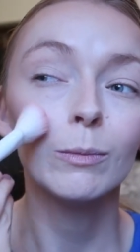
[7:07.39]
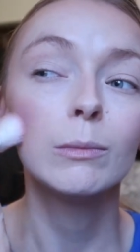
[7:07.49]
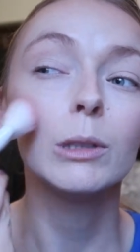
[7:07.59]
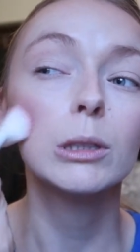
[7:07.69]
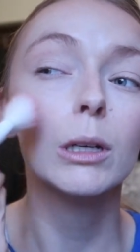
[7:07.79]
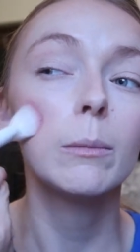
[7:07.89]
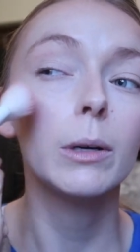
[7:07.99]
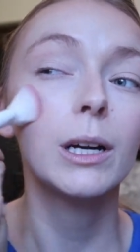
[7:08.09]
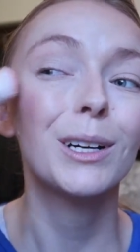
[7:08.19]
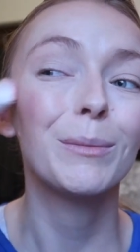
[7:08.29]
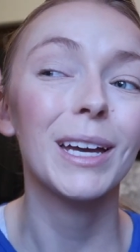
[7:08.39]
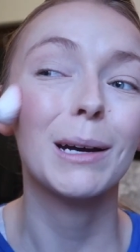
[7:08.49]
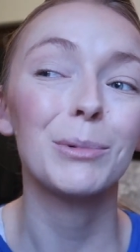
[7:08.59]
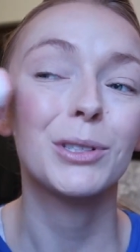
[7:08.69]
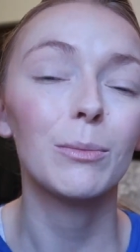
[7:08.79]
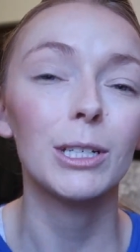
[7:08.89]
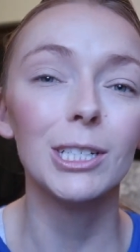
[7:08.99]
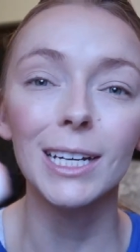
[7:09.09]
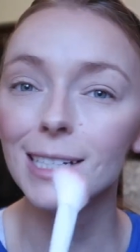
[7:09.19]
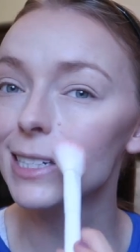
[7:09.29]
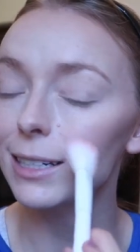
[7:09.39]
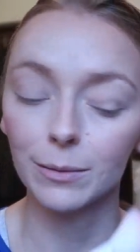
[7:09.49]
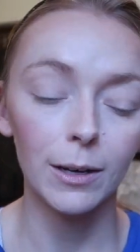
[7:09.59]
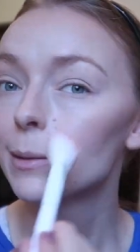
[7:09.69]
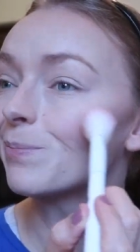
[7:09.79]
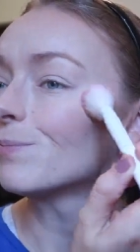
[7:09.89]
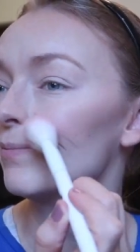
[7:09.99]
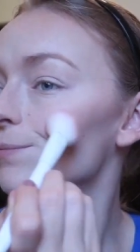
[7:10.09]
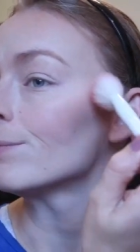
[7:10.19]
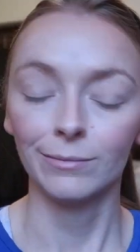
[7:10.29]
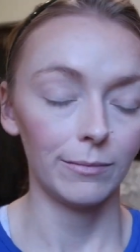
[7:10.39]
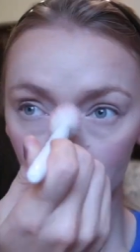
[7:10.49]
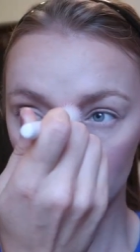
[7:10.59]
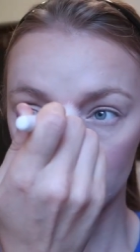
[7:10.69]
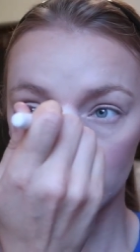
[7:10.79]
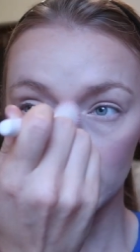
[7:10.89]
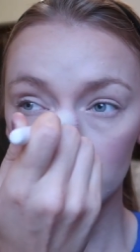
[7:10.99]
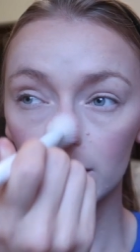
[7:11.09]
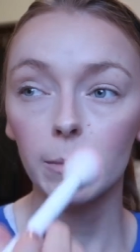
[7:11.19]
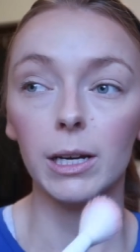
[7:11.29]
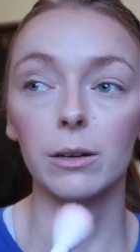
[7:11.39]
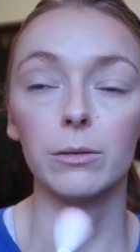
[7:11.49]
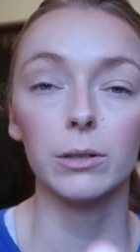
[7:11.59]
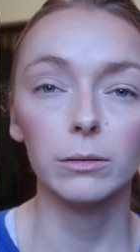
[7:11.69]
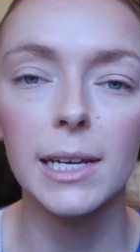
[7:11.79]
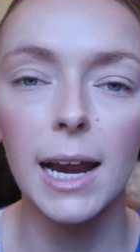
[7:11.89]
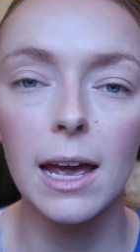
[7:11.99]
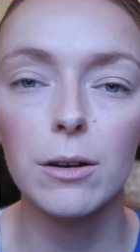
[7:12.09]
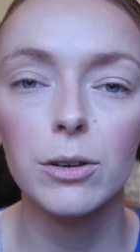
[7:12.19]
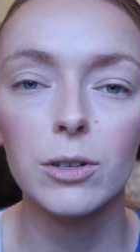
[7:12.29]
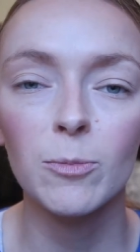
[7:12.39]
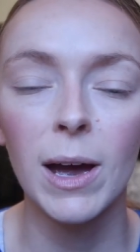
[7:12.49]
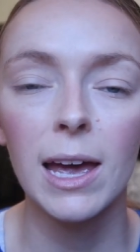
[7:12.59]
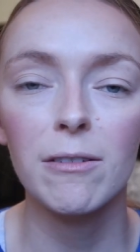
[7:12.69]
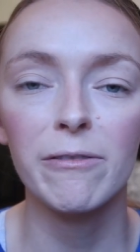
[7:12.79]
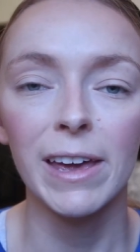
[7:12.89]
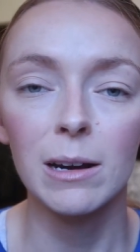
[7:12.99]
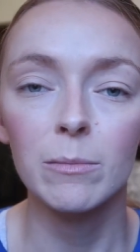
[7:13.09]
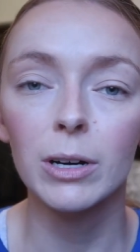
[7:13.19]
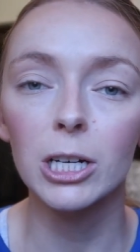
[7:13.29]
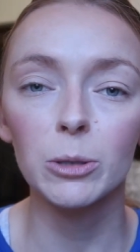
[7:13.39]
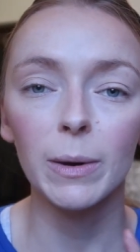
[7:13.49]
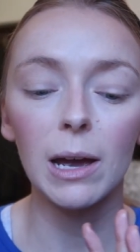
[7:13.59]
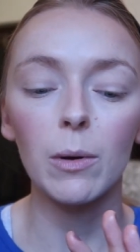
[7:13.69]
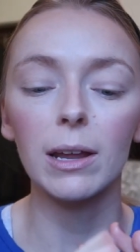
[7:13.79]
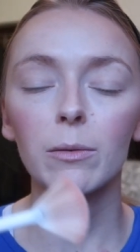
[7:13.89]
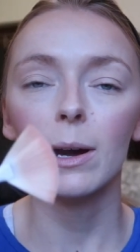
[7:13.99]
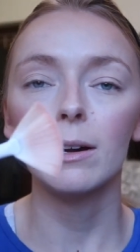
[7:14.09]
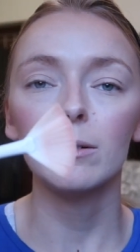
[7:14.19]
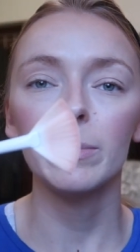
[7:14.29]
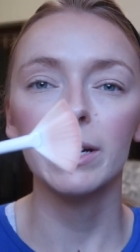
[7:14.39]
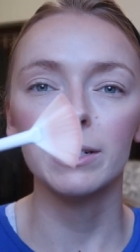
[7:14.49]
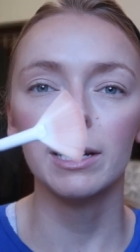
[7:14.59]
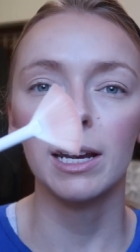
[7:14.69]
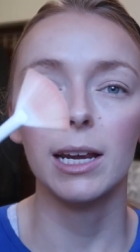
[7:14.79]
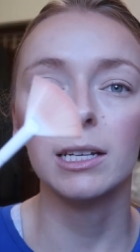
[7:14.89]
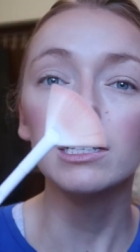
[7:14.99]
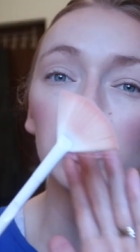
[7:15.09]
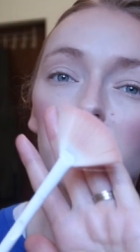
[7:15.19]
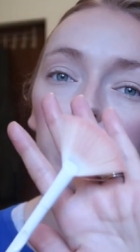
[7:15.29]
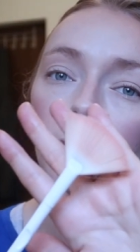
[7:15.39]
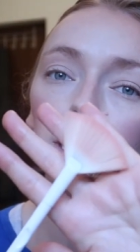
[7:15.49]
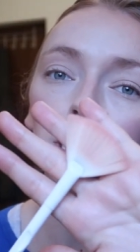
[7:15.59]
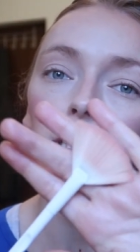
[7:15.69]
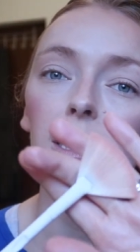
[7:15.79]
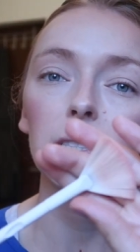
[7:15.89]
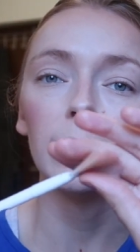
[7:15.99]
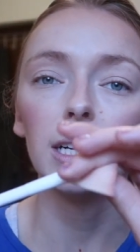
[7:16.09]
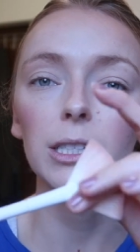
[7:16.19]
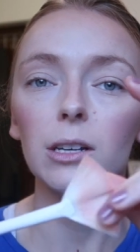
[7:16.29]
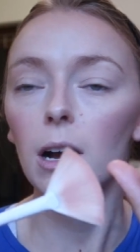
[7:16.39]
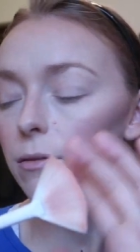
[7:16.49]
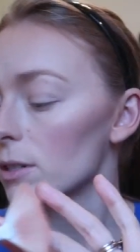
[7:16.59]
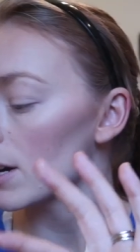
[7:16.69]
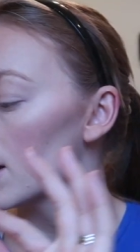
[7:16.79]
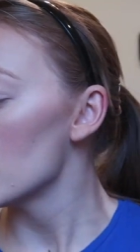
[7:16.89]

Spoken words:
I'm just going to put it on my apples of my cheeks and a little on my nose. Today I'll use my fan brush by Wet n Wild because it is a good brush. It's very soft.